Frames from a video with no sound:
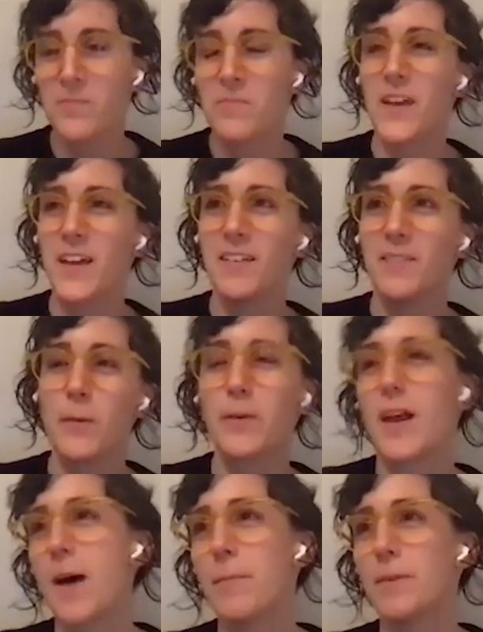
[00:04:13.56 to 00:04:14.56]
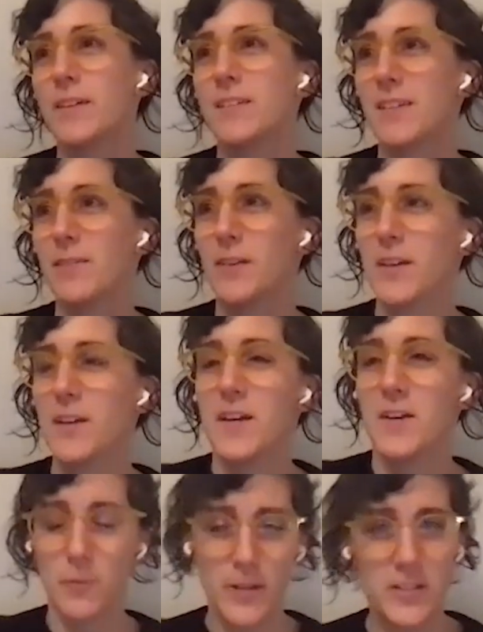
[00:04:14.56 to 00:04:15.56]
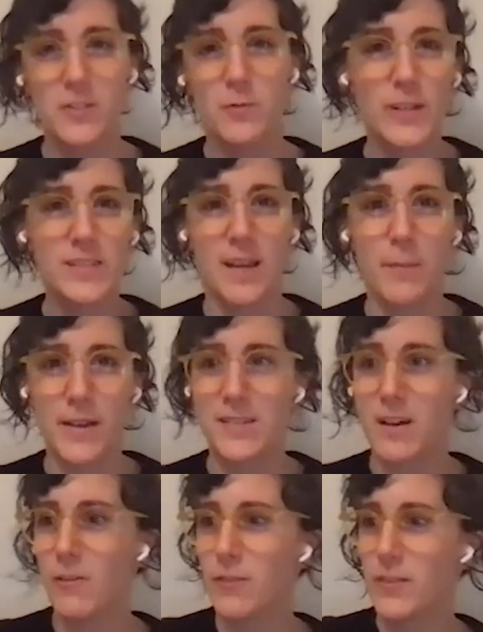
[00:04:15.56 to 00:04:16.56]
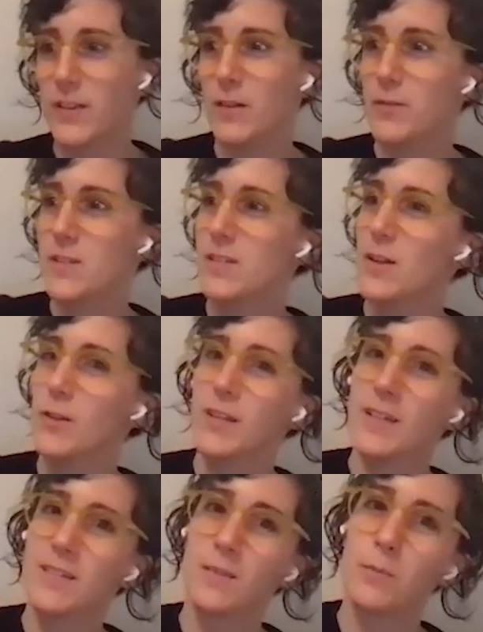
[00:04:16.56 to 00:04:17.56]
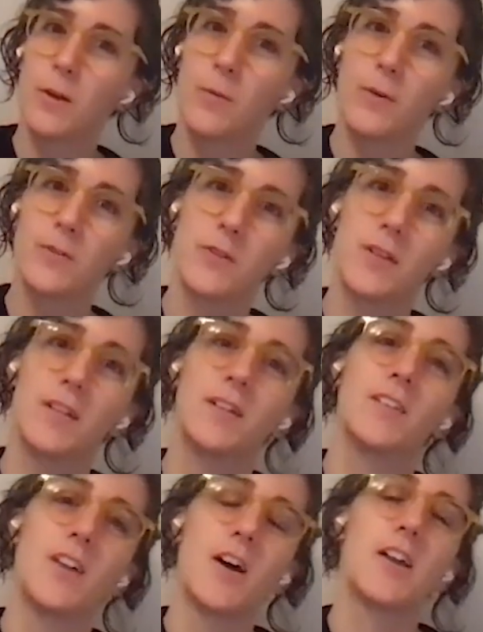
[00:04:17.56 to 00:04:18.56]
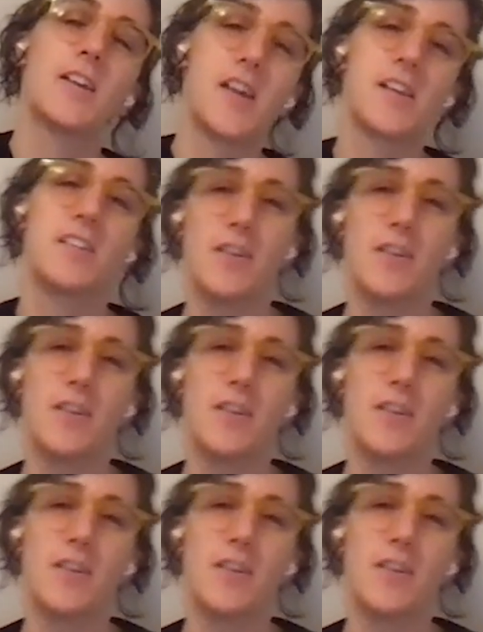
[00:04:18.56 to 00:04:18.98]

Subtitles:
And what would happen is I would reset myself, and then I would slowly get to the point where I was drinking a lot again.